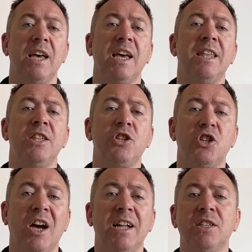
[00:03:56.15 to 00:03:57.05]
in the
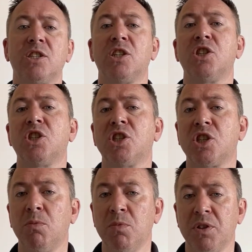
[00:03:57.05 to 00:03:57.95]
chance that
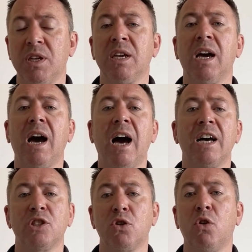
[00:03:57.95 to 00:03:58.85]
something
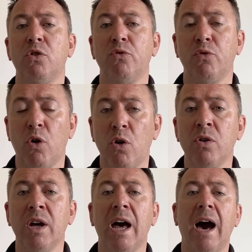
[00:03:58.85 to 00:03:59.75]
has gone wrong
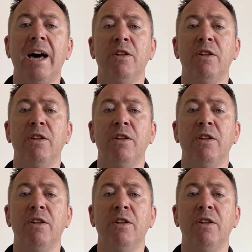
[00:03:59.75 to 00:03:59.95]
and